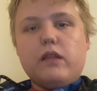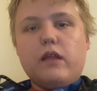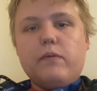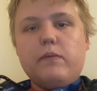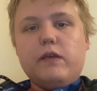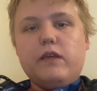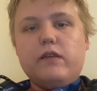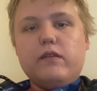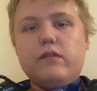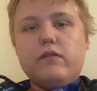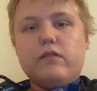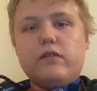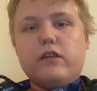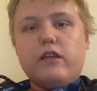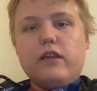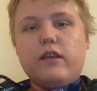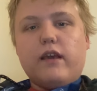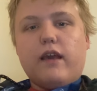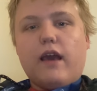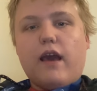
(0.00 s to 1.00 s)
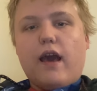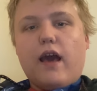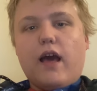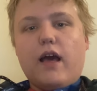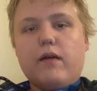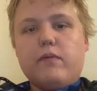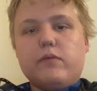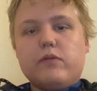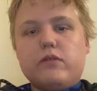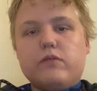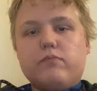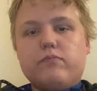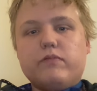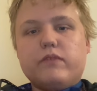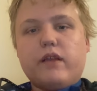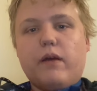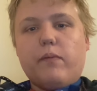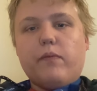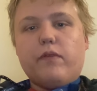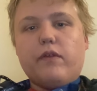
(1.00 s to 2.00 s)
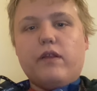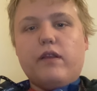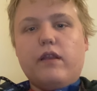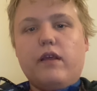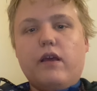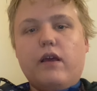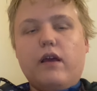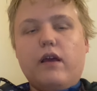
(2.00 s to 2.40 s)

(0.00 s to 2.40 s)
let me get a cab or something.